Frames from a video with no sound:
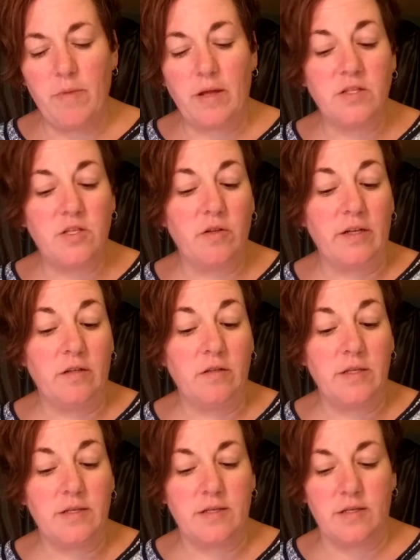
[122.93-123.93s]
mental
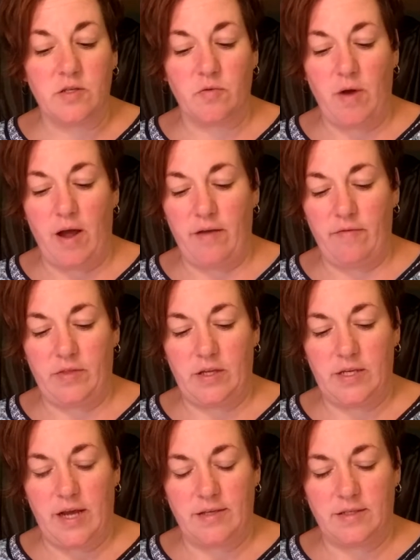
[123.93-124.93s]
illnesses arrive at the
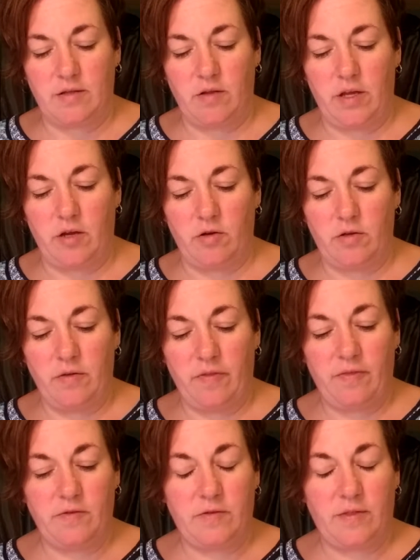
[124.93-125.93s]
desk like your
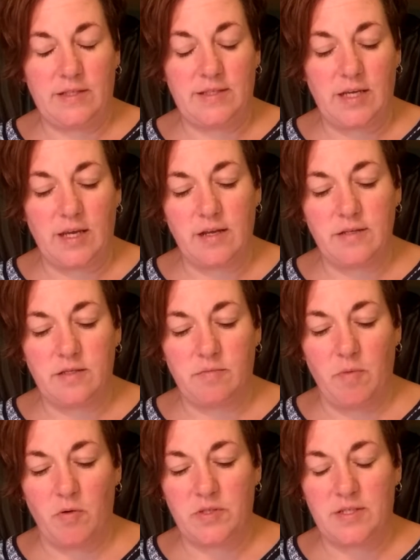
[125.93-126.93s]
sickest,
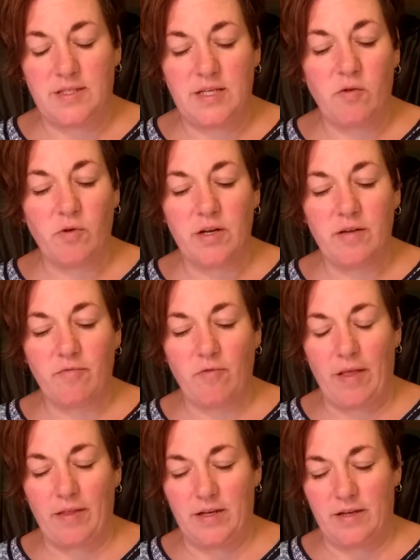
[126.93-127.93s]
most secretive
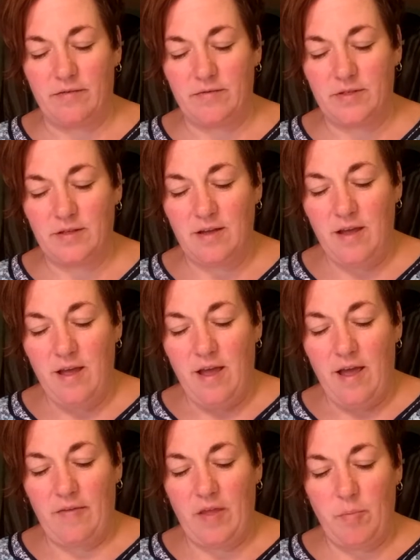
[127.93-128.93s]
relatives.
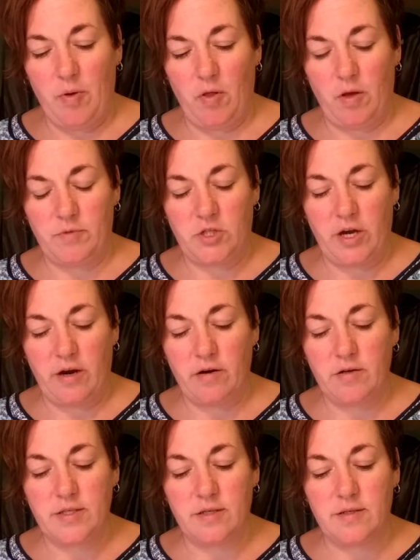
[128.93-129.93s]
And they pull up
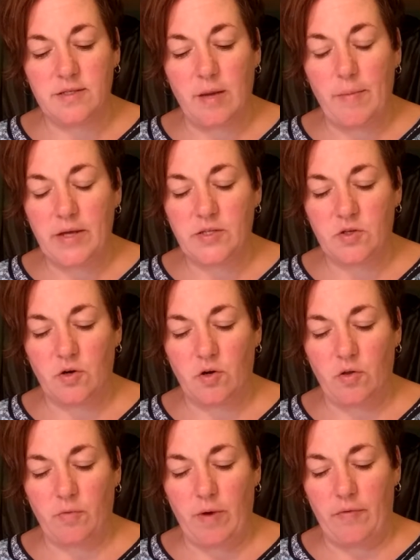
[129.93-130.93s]
chairs in a
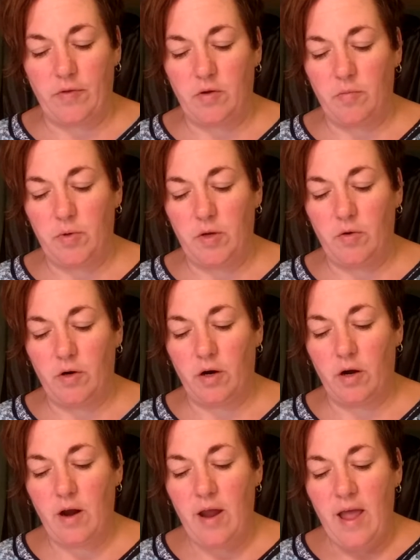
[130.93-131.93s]
semicircle around the
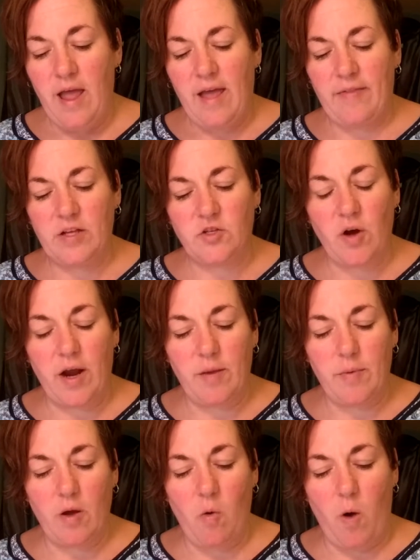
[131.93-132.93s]
computer, and they try to
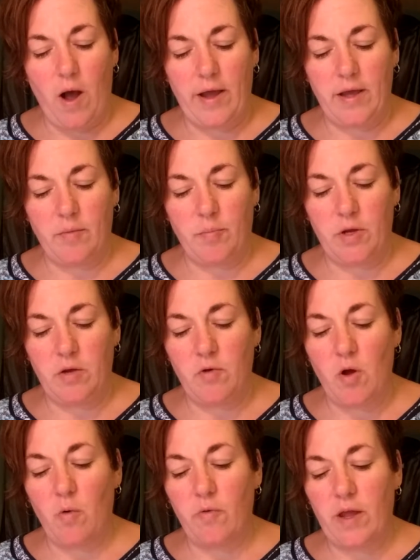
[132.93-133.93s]
be quiet, but you
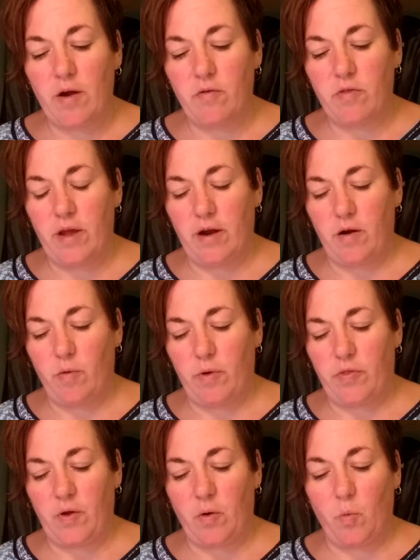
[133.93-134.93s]
know they are there
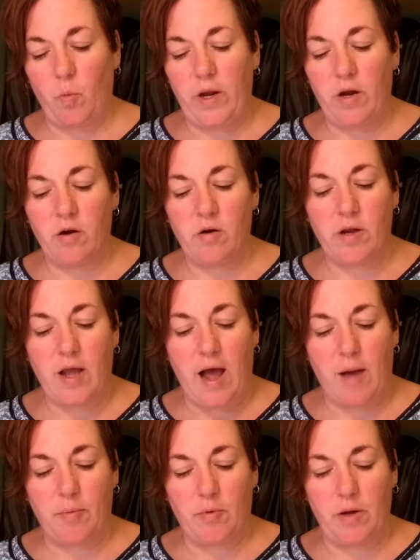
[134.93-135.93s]
with their weird,
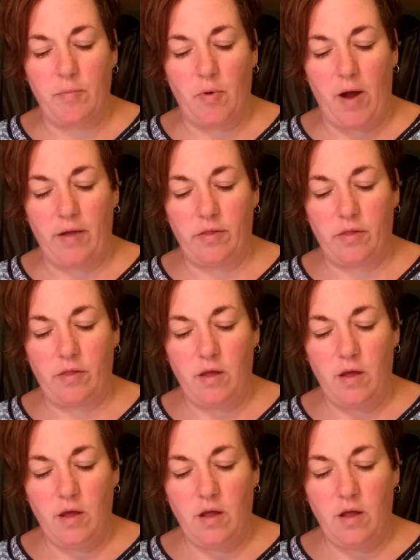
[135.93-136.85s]
coppery breath,